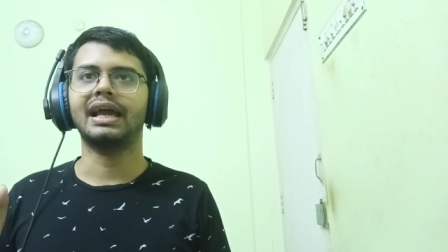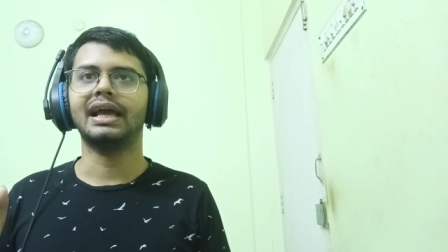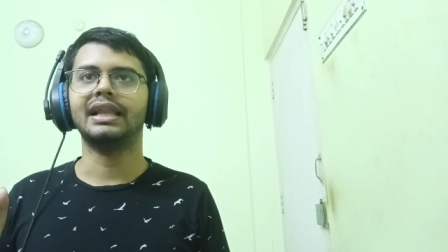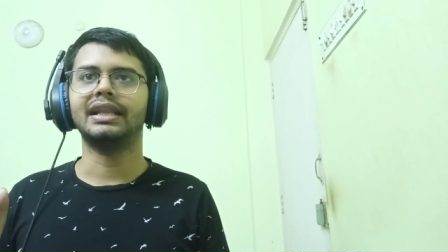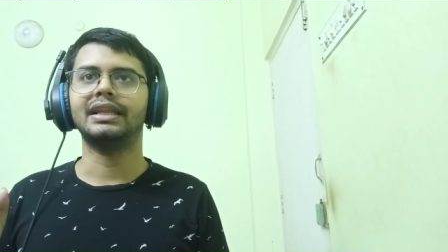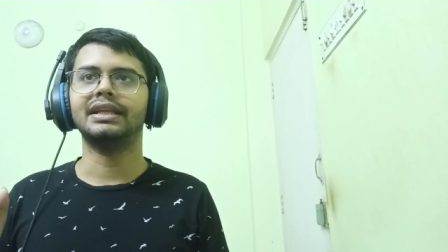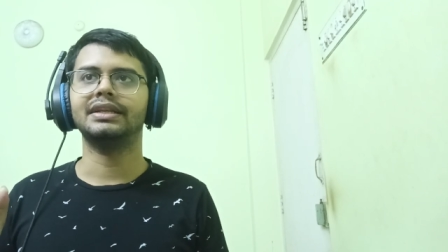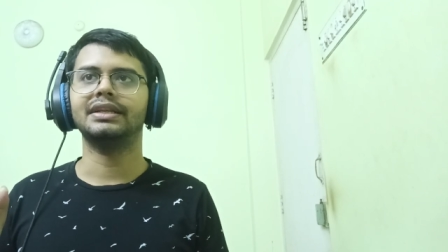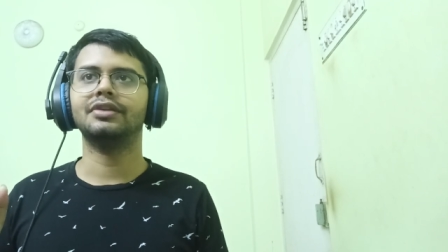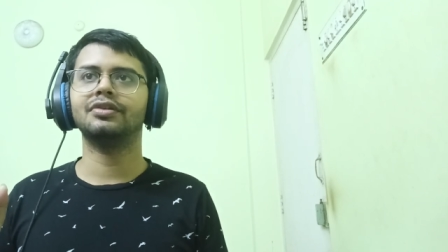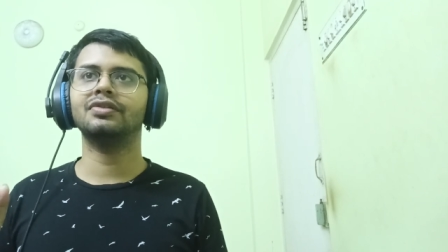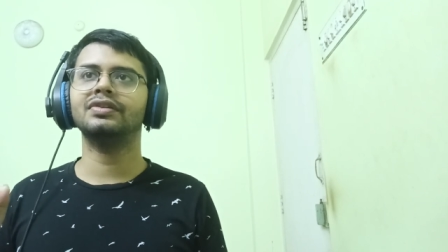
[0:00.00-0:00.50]

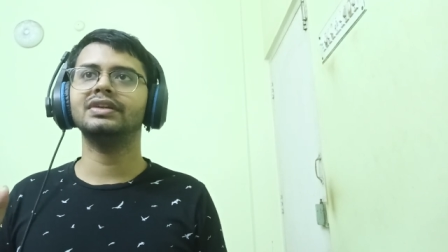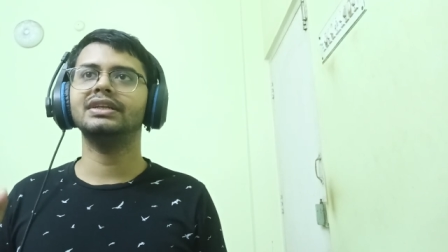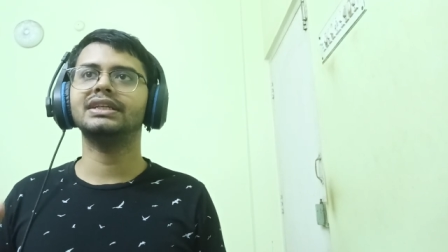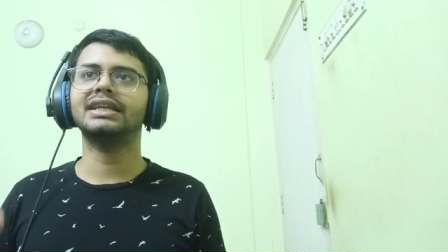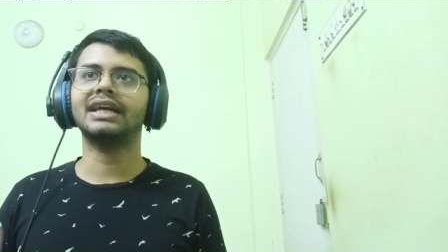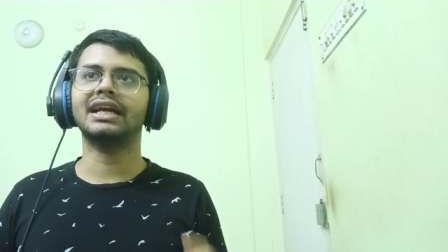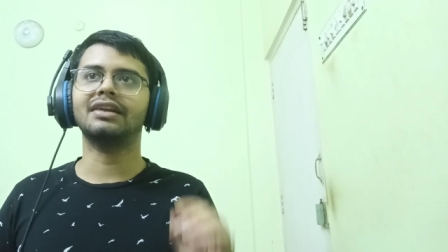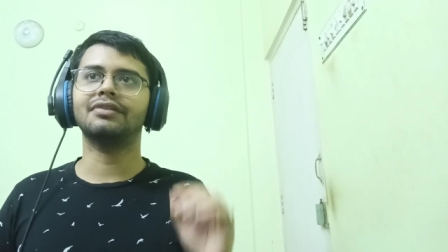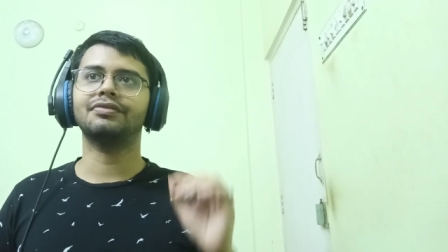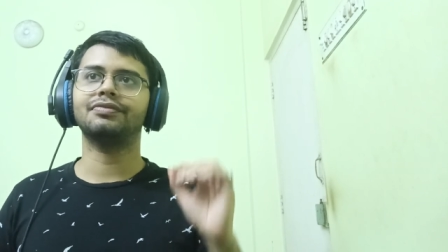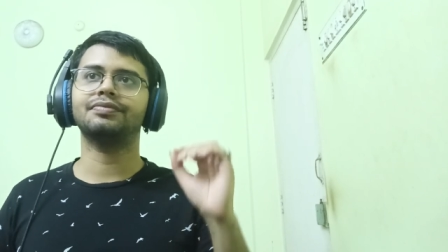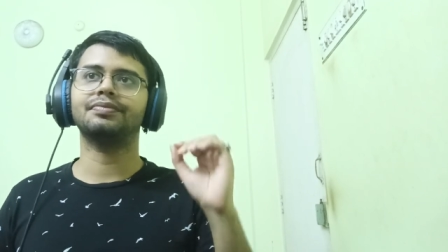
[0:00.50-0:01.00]
and you know he
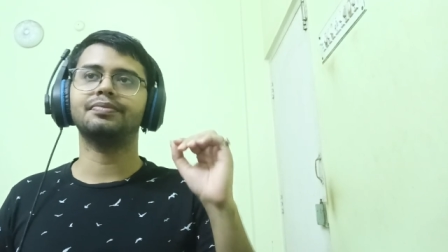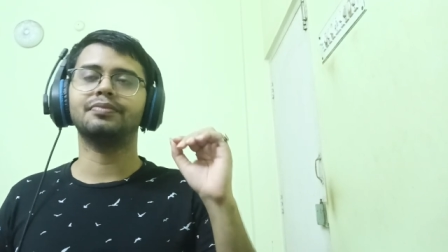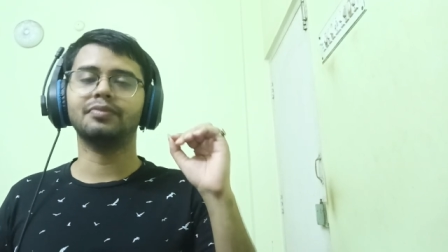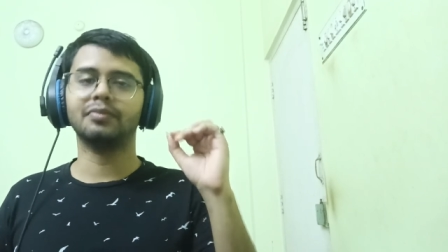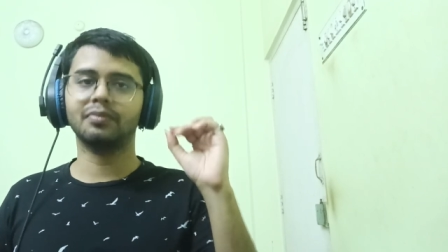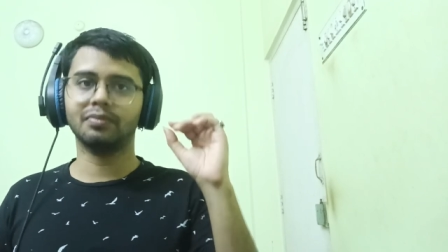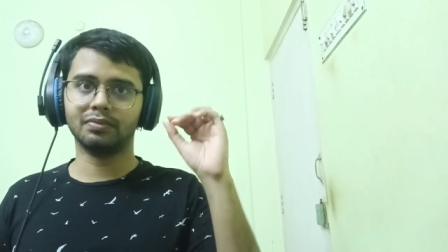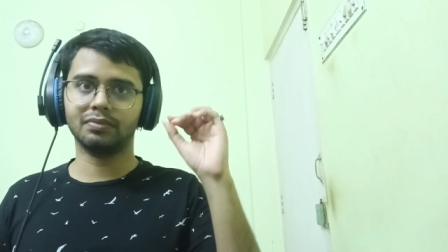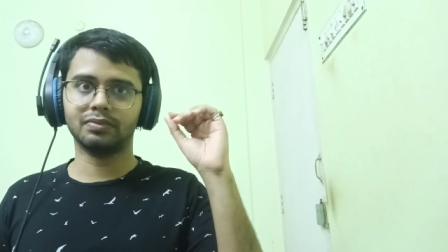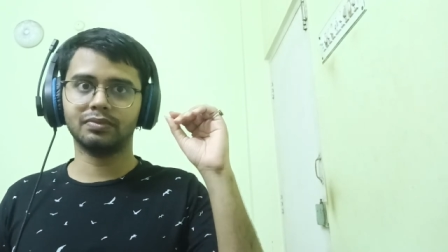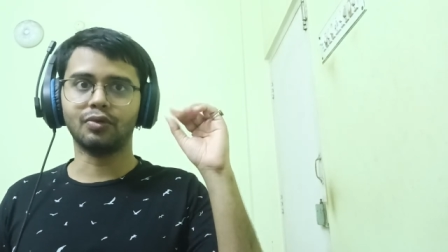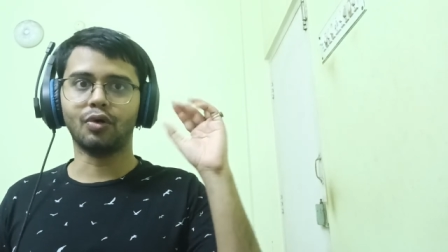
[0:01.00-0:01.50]
kind of
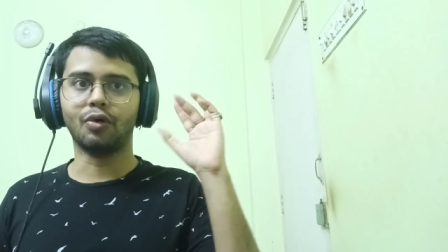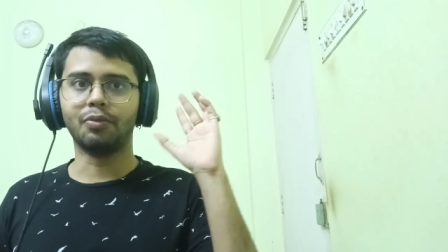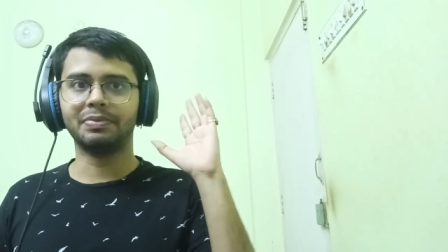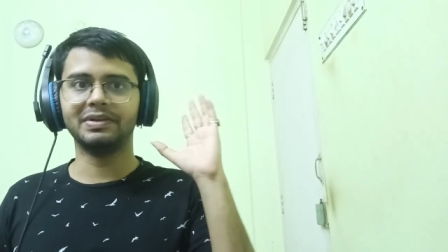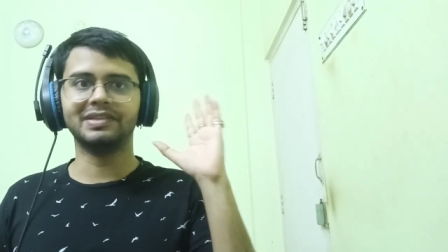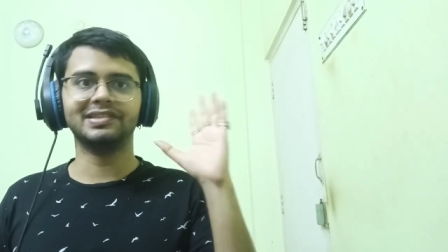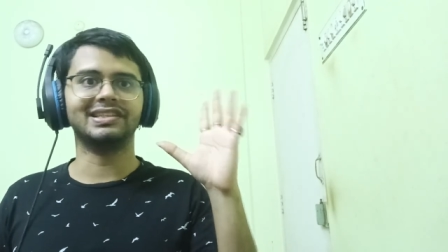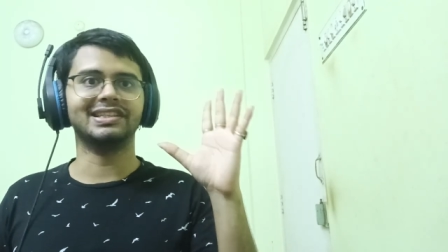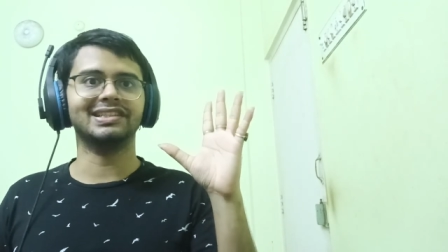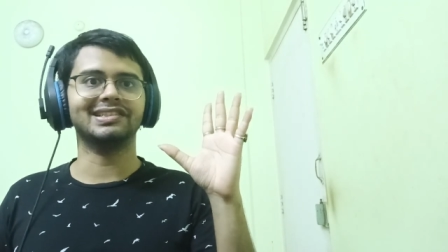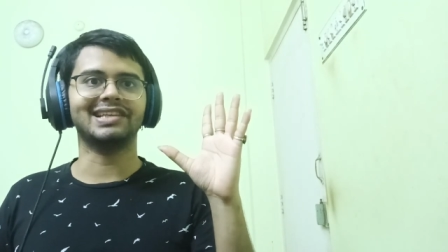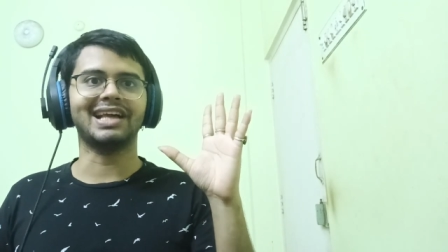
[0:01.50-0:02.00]

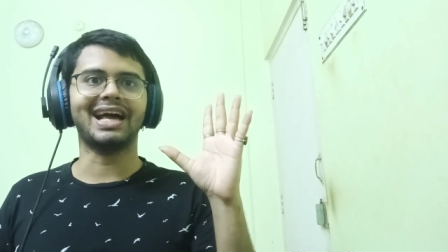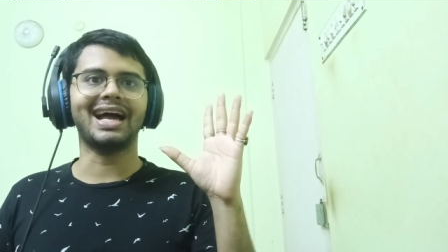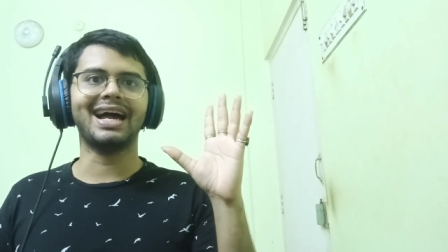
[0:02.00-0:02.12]
opens his